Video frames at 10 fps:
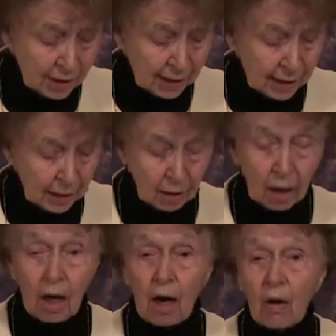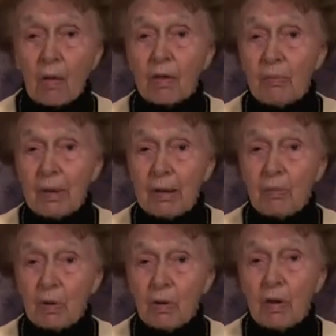to kill all the
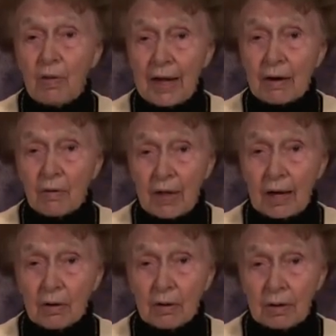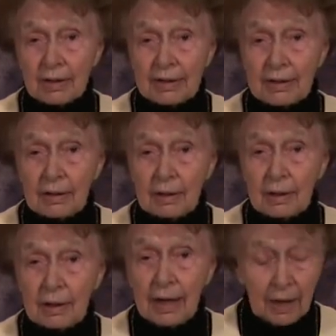people that are there.
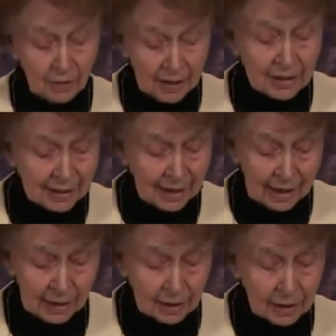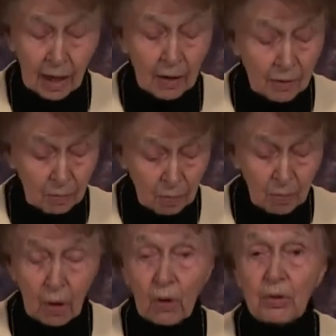This is the
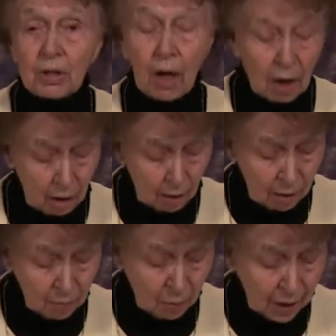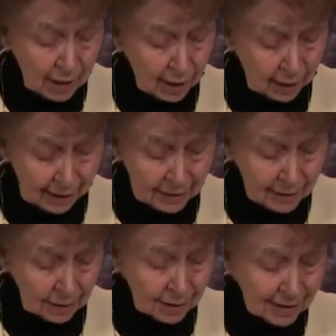most heartbreaking
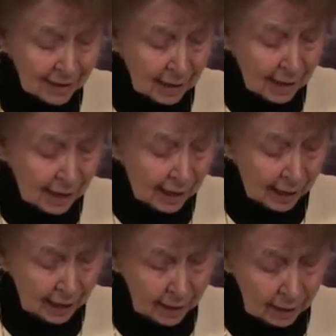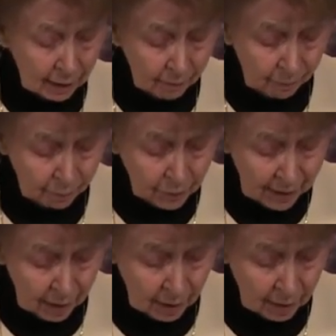lessons, and
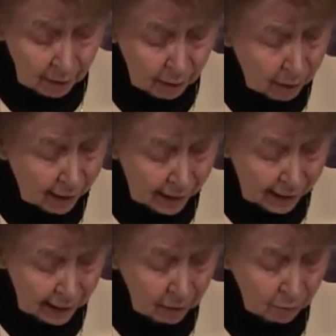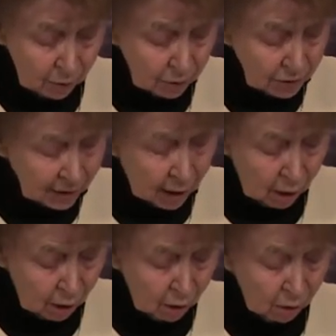the animals
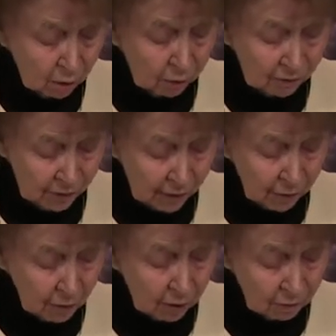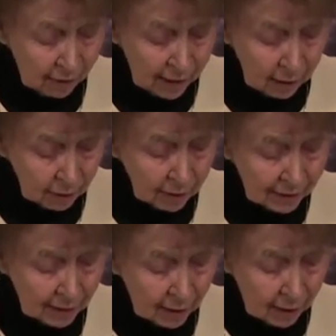all father around
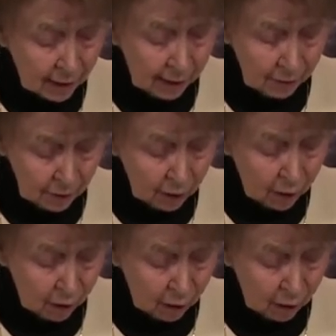the